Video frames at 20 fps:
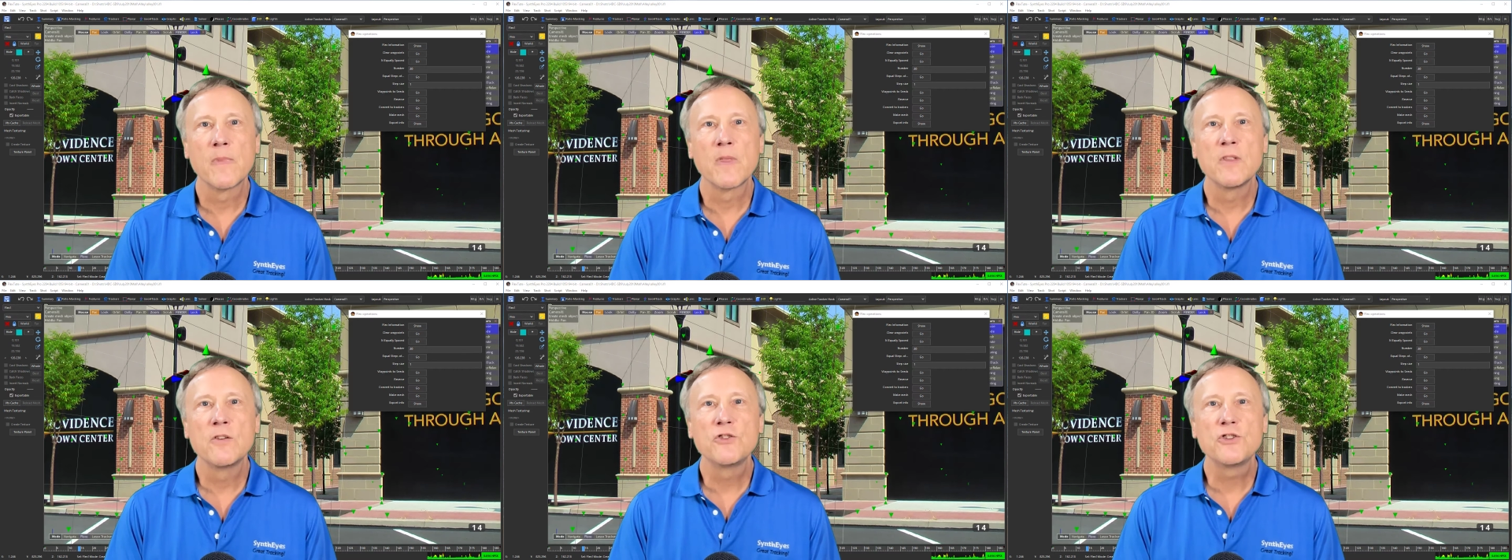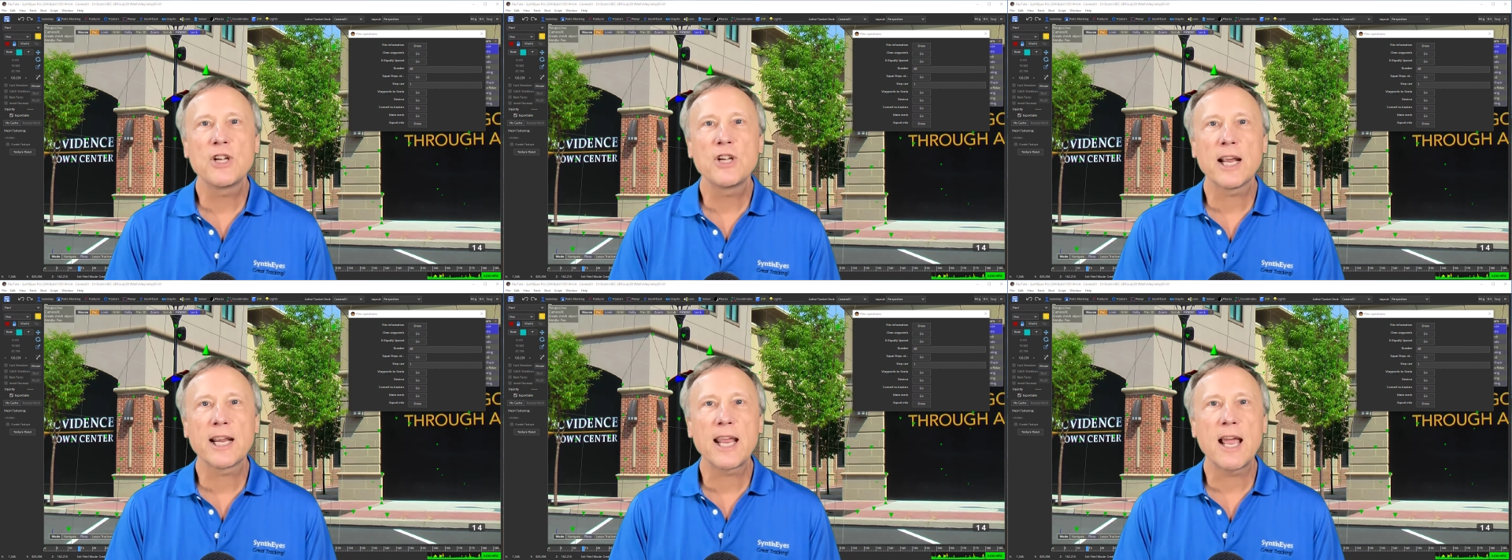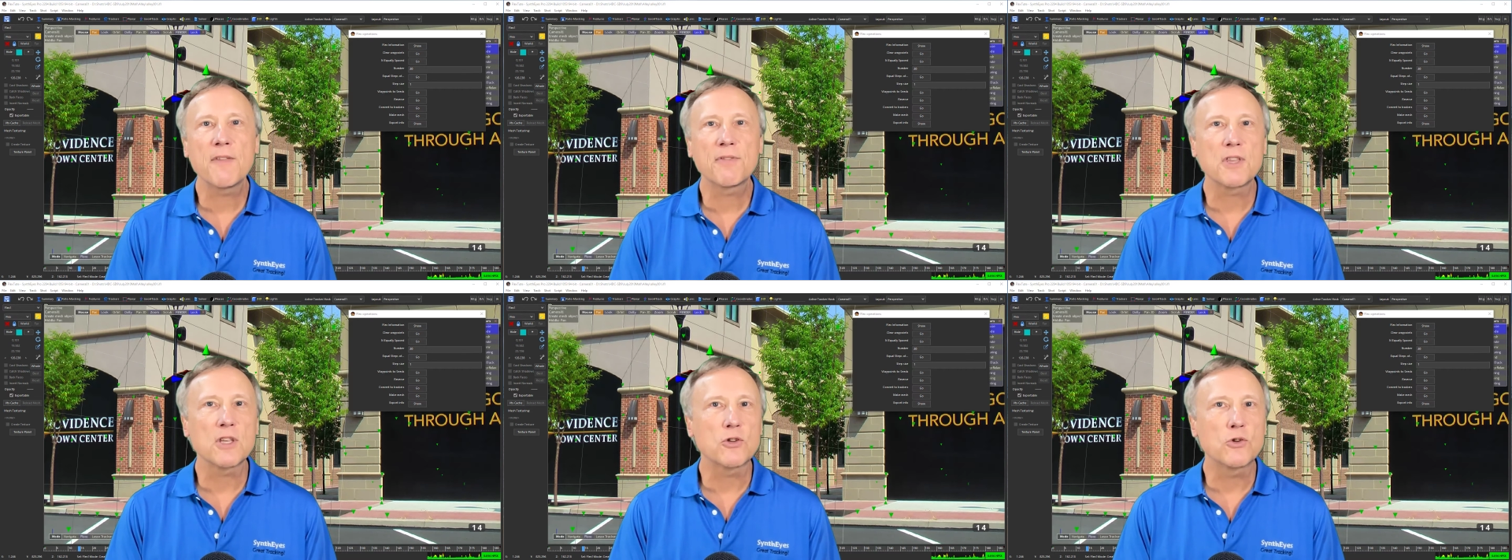Check
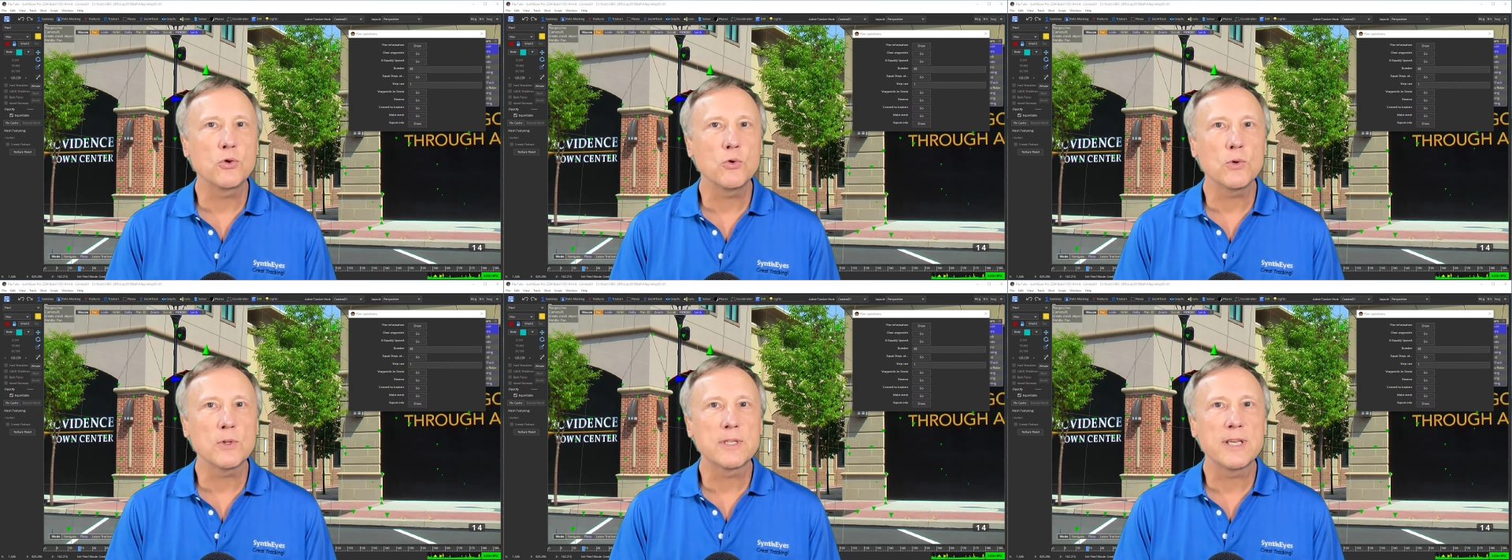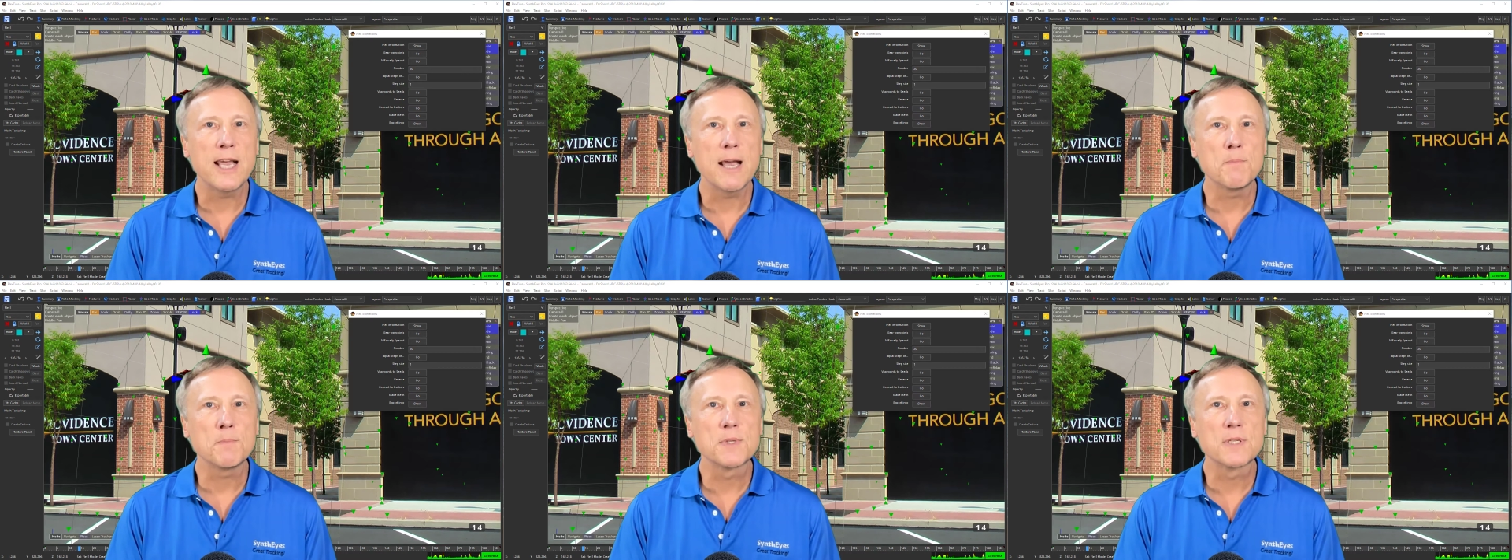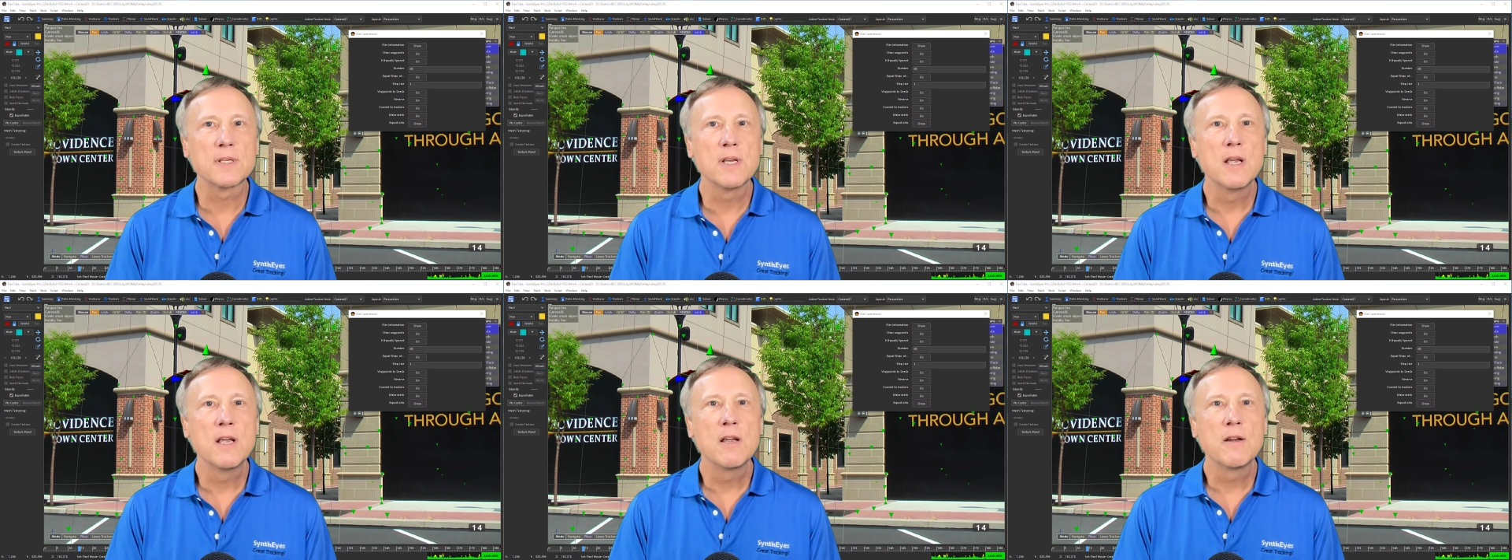out the
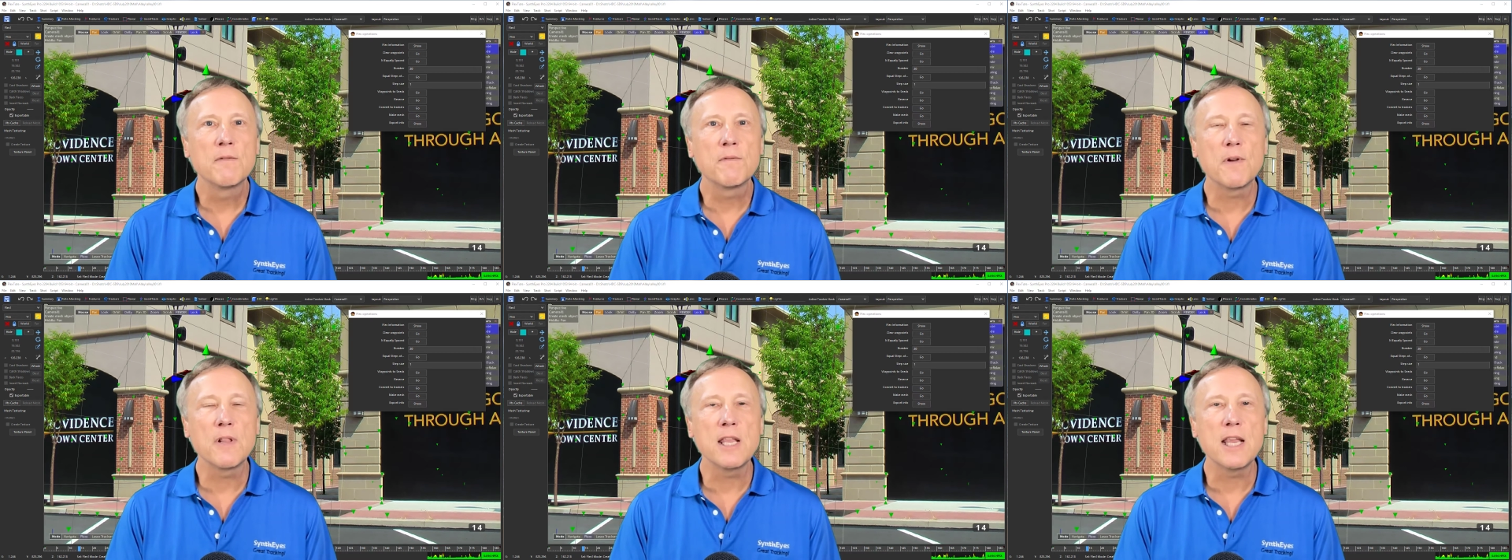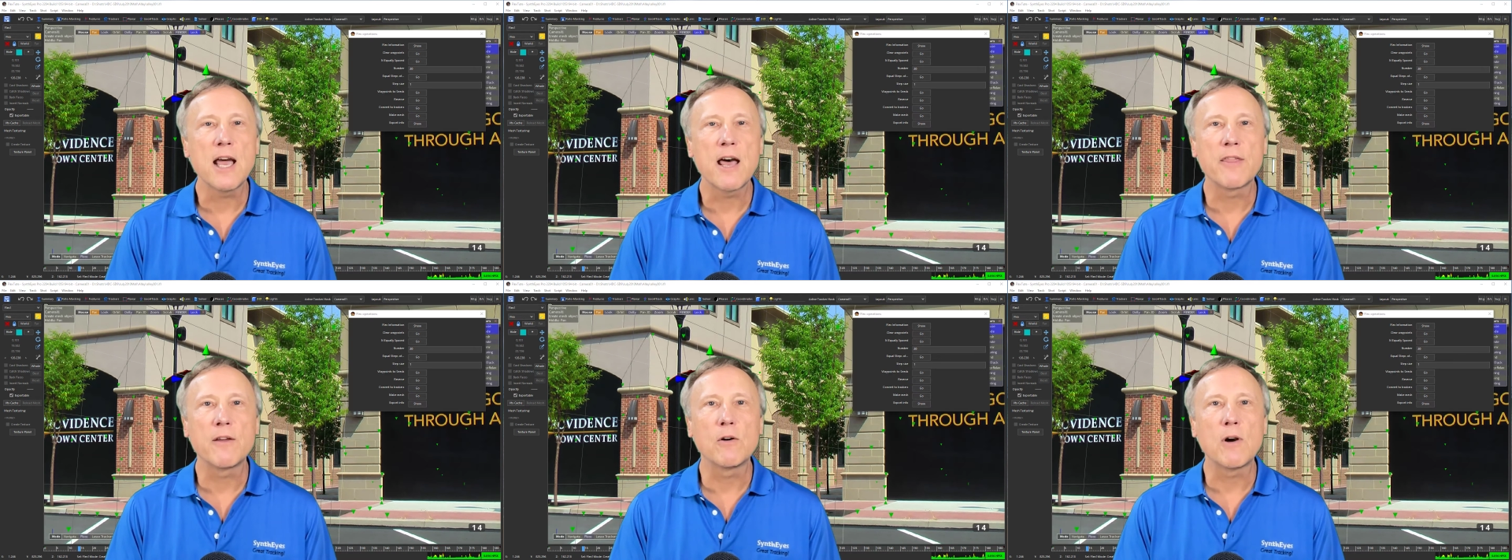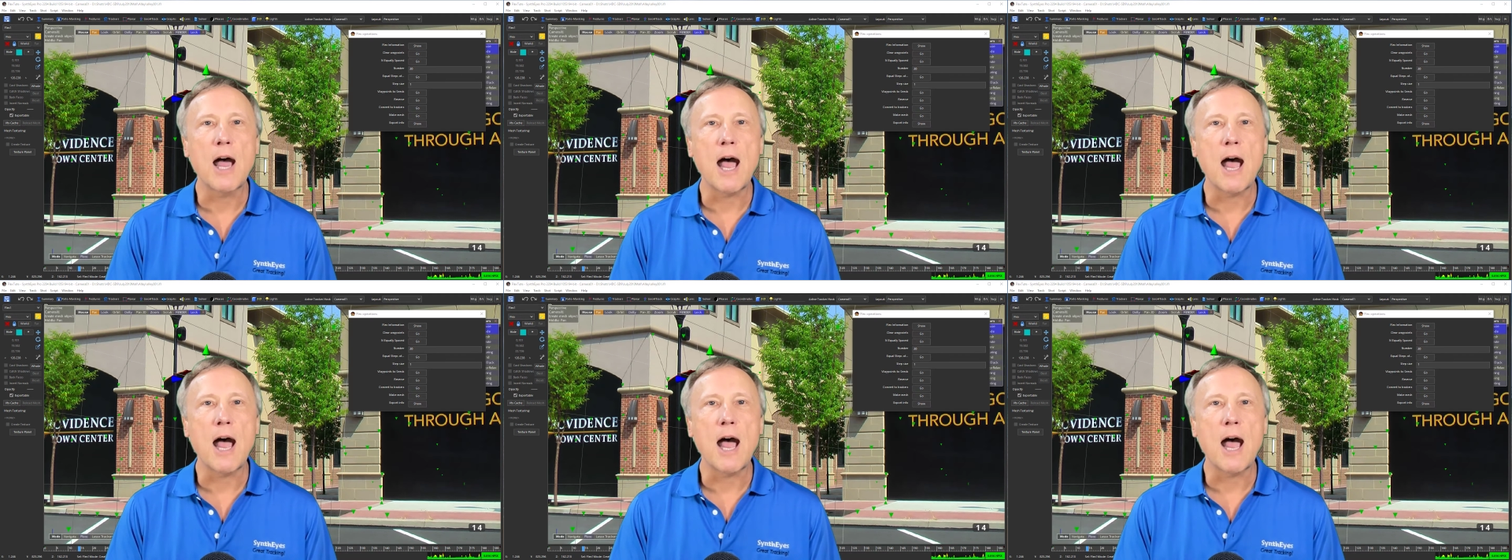tooltips for the other